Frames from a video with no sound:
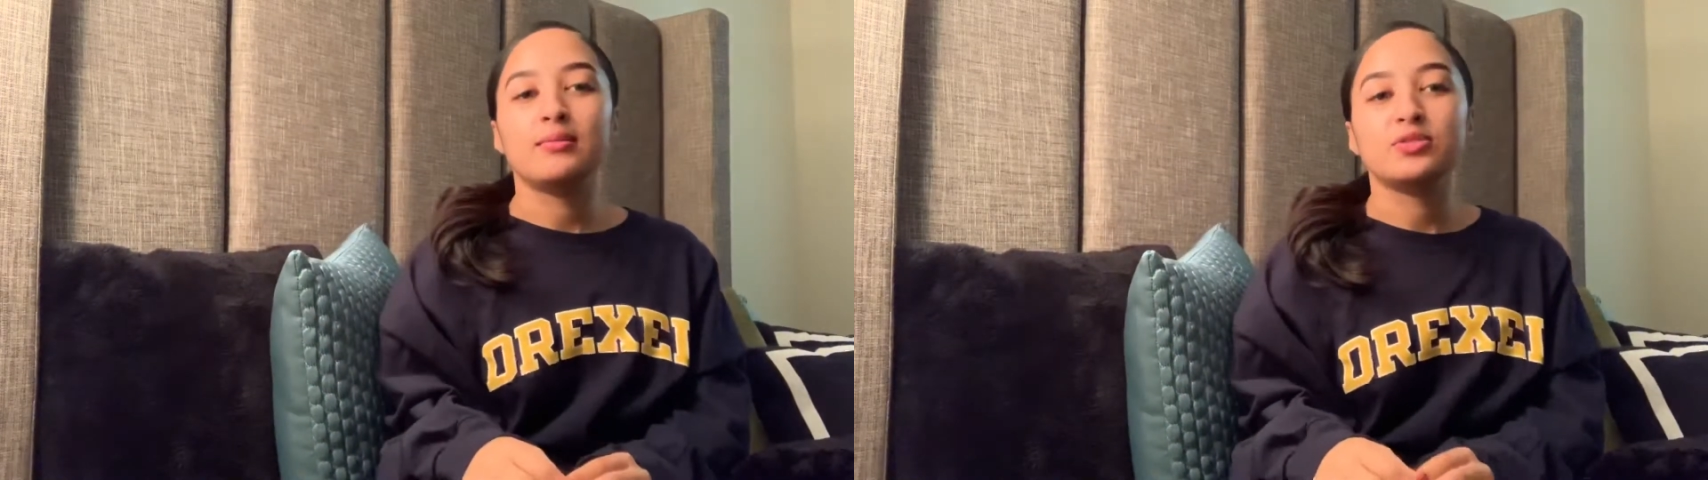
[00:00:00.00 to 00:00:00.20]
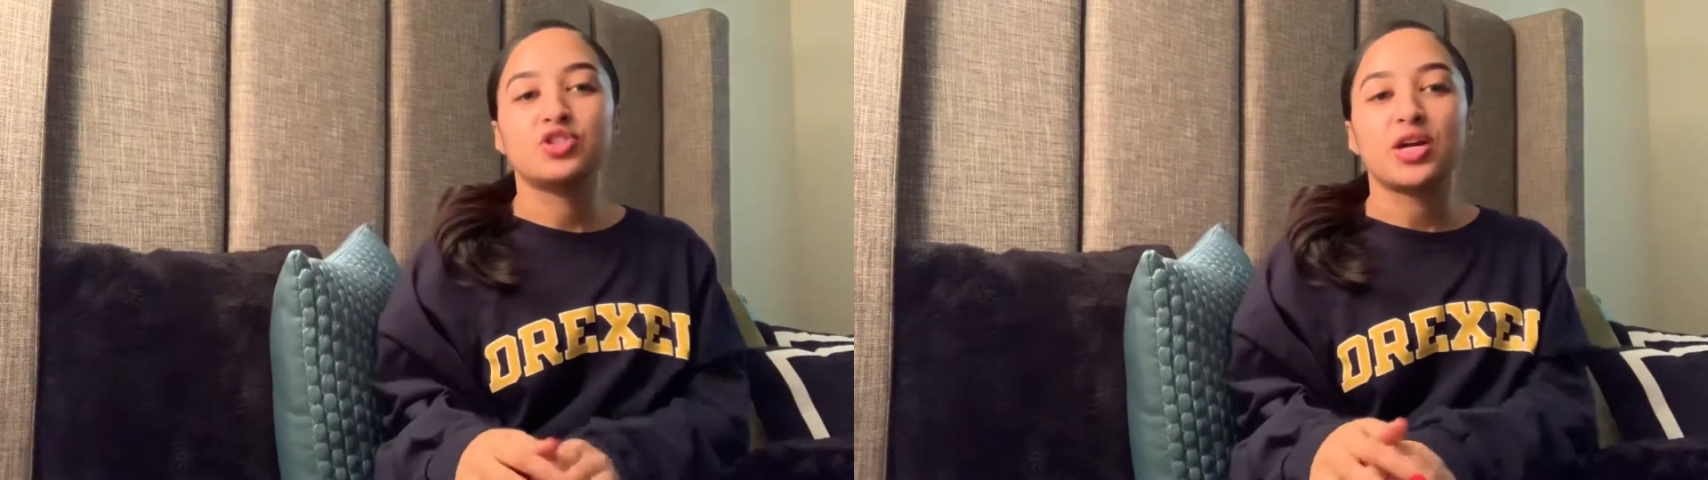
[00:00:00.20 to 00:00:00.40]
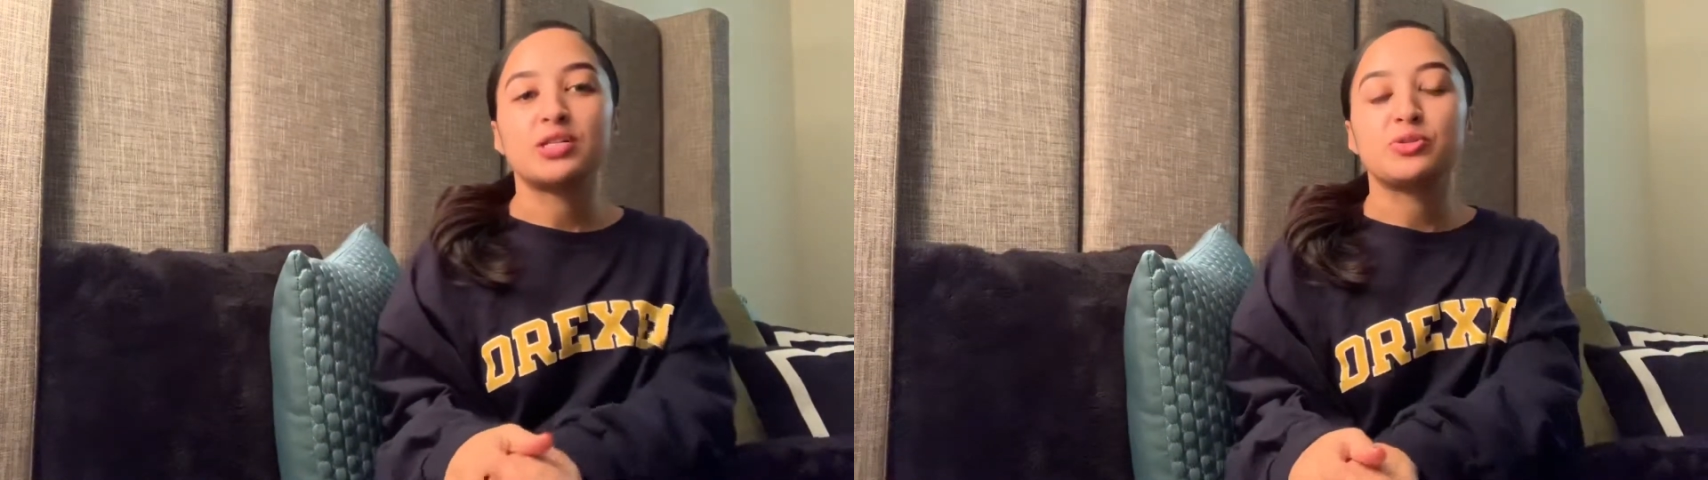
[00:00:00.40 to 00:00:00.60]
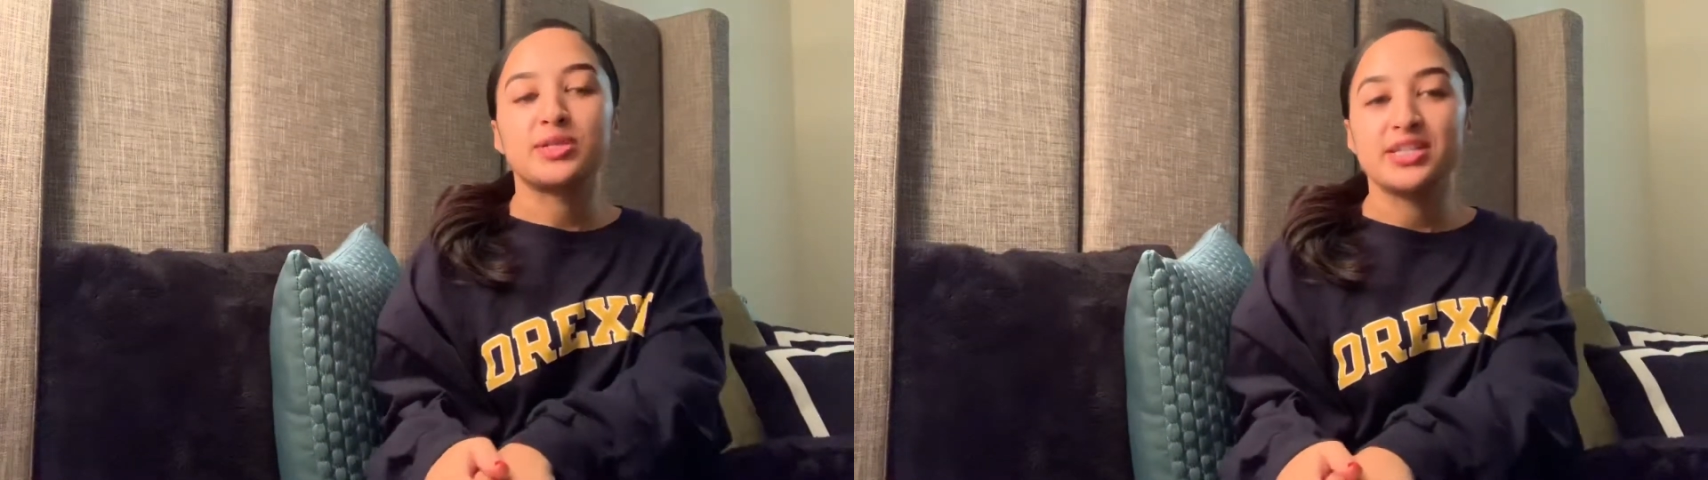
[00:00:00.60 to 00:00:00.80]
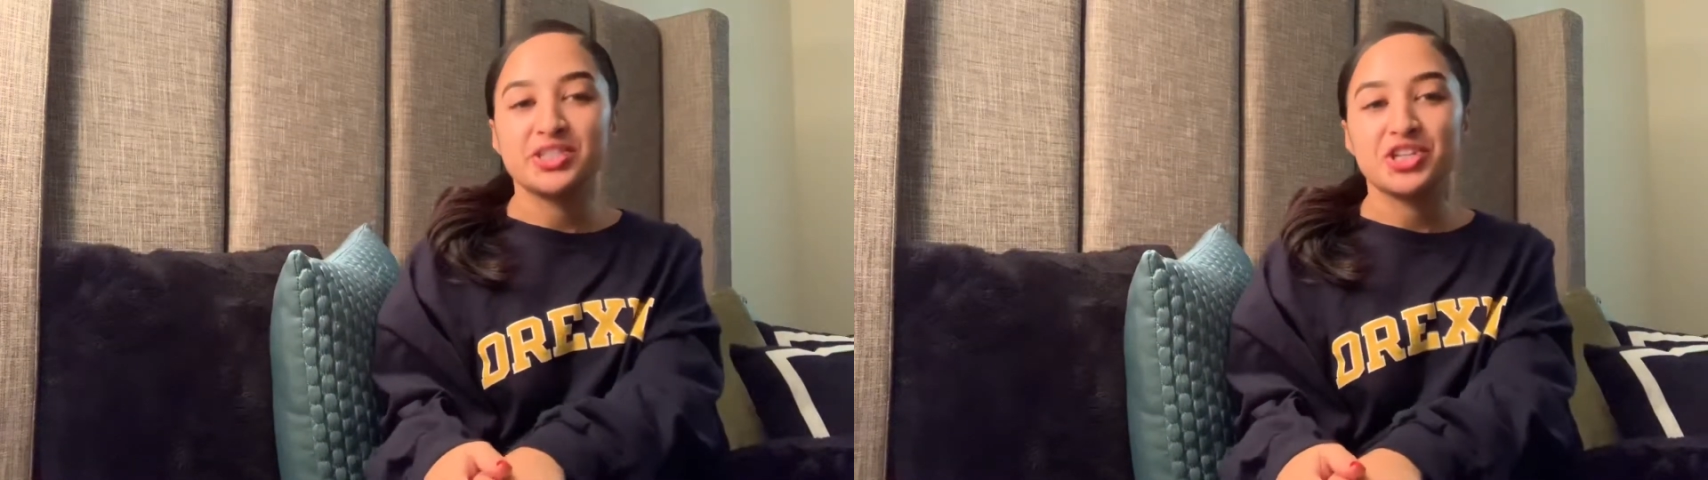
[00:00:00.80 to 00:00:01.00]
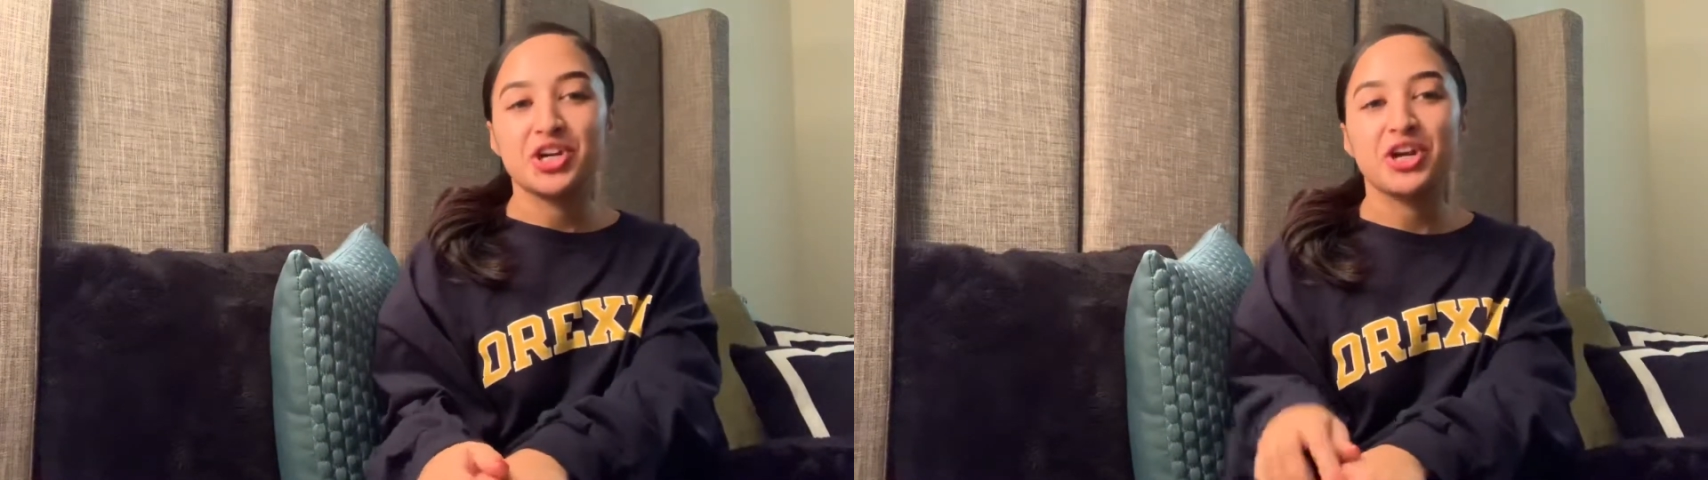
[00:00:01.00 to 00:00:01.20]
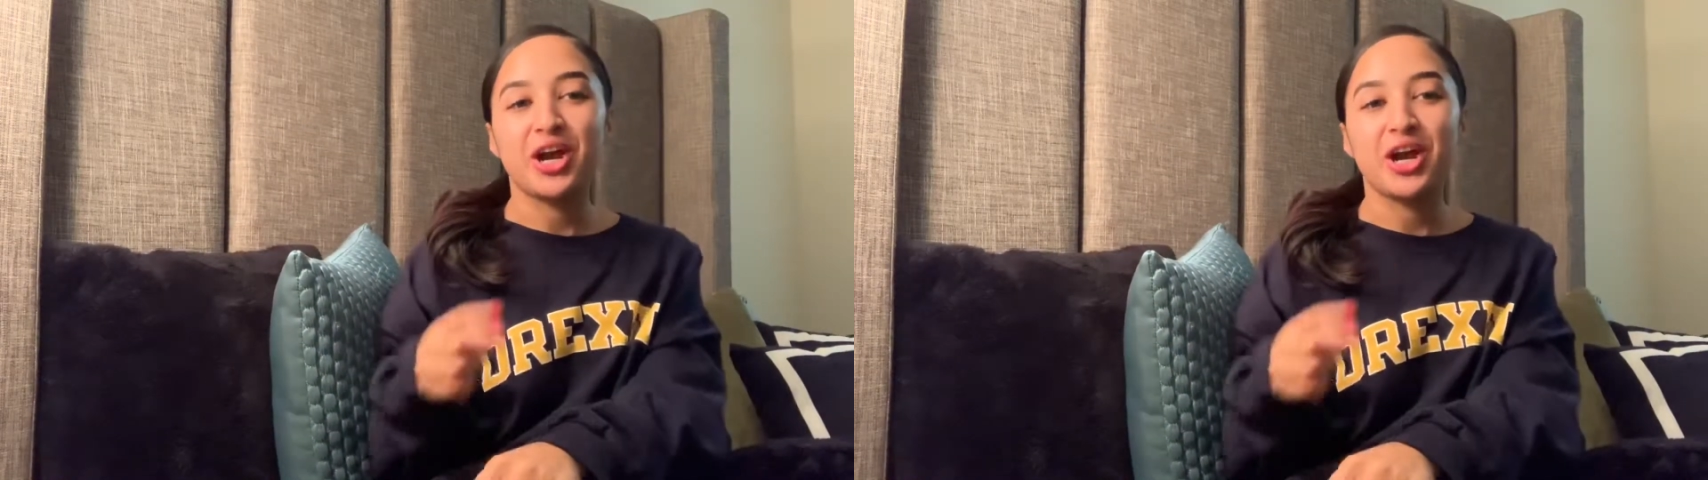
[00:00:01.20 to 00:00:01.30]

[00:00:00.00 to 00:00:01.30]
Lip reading: Drexel t-shirt.